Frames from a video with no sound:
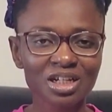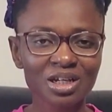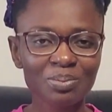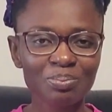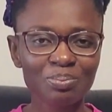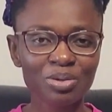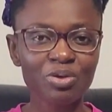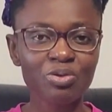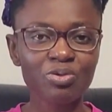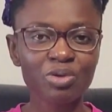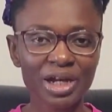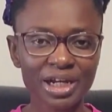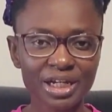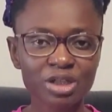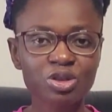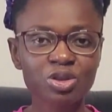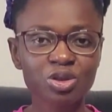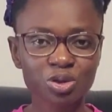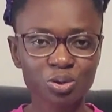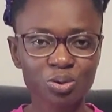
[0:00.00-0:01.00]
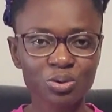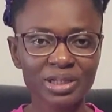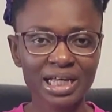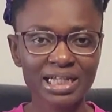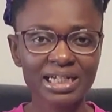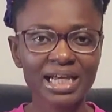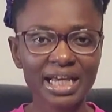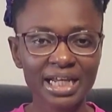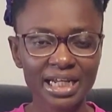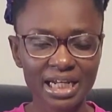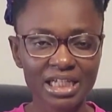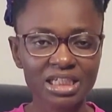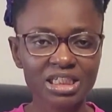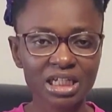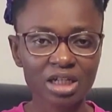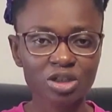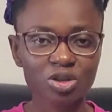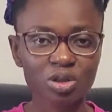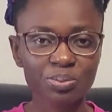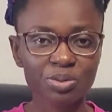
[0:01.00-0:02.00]
be ready to do that in this
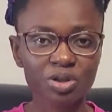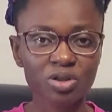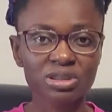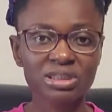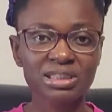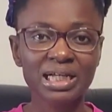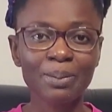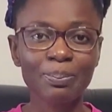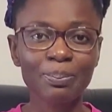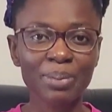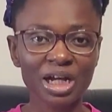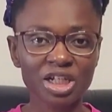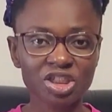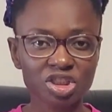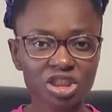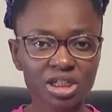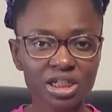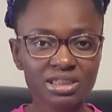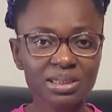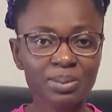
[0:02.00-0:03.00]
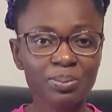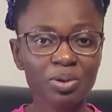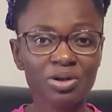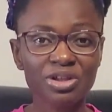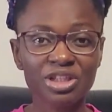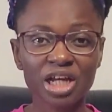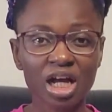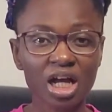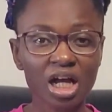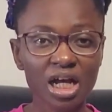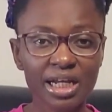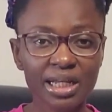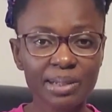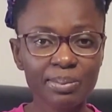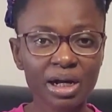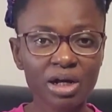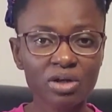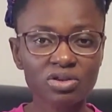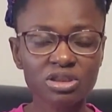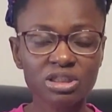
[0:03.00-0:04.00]
country, because they are passionate about their
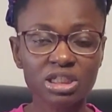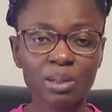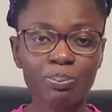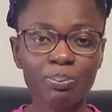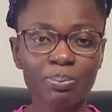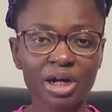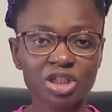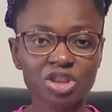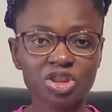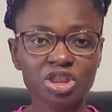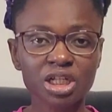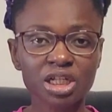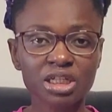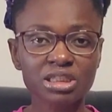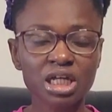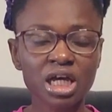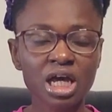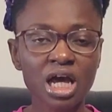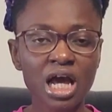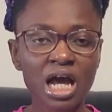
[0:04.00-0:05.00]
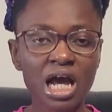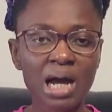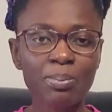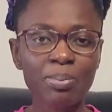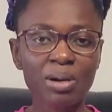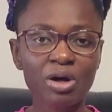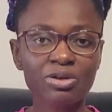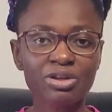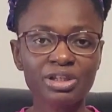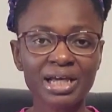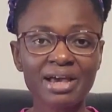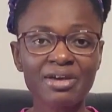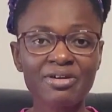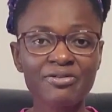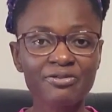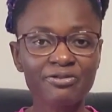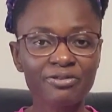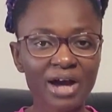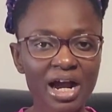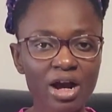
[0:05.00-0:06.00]
animals, they are passionate about their
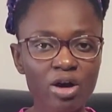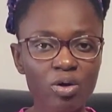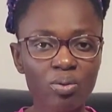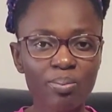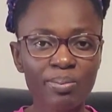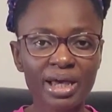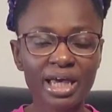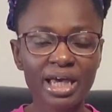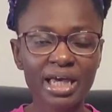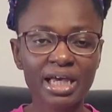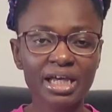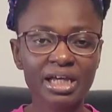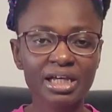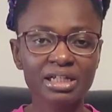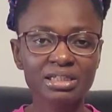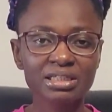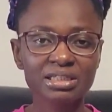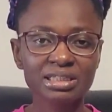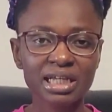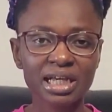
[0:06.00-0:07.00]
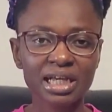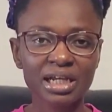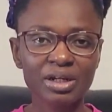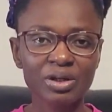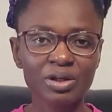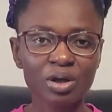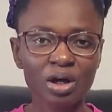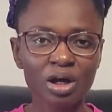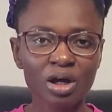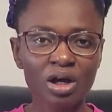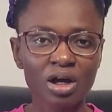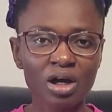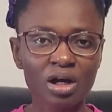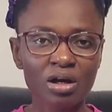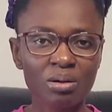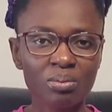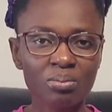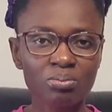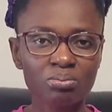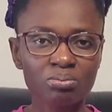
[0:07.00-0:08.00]
environment and
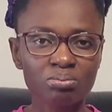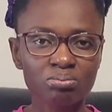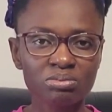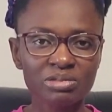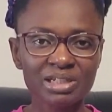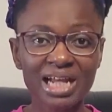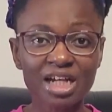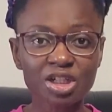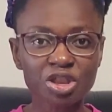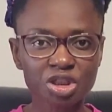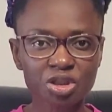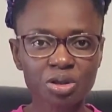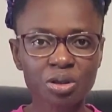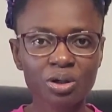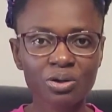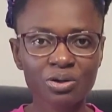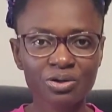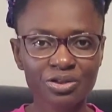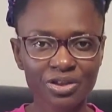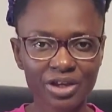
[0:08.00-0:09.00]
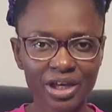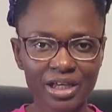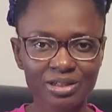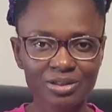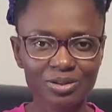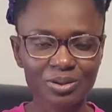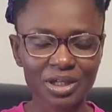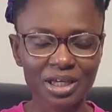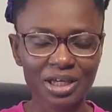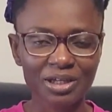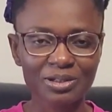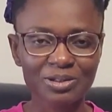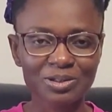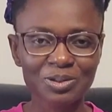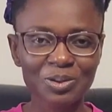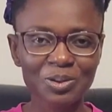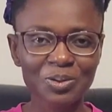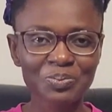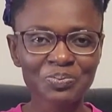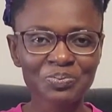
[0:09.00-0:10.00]
natural things. Okay,
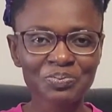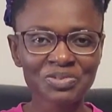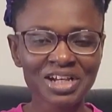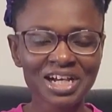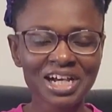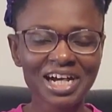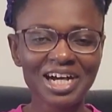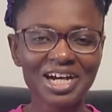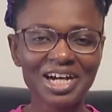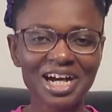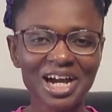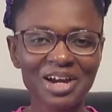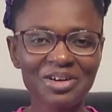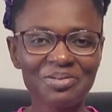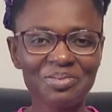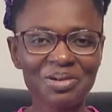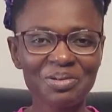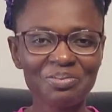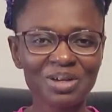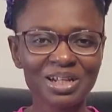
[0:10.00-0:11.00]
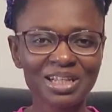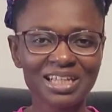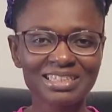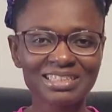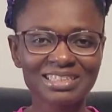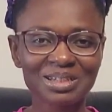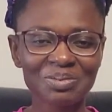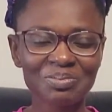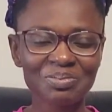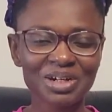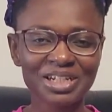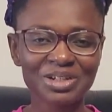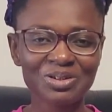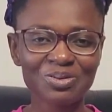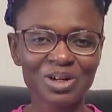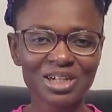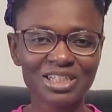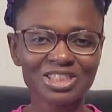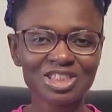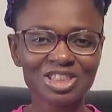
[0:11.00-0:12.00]
so I remember that somebody
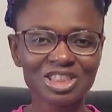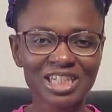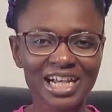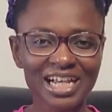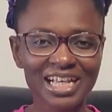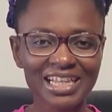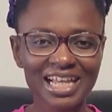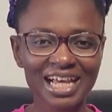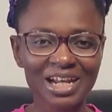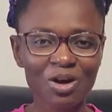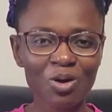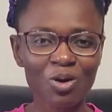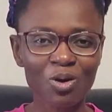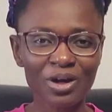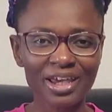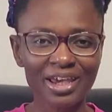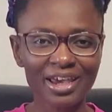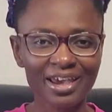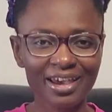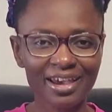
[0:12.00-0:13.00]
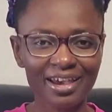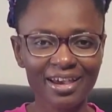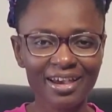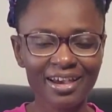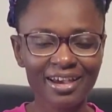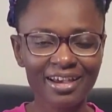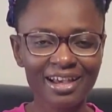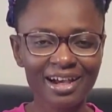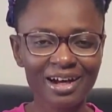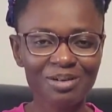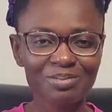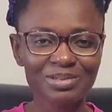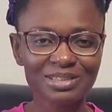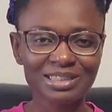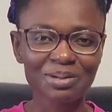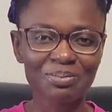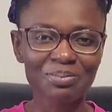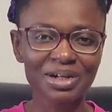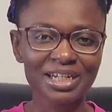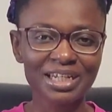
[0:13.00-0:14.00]
once shared that, okay,
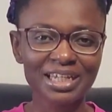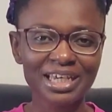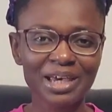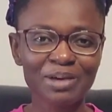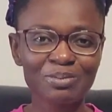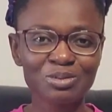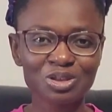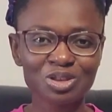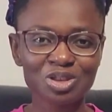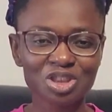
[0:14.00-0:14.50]
somebody came to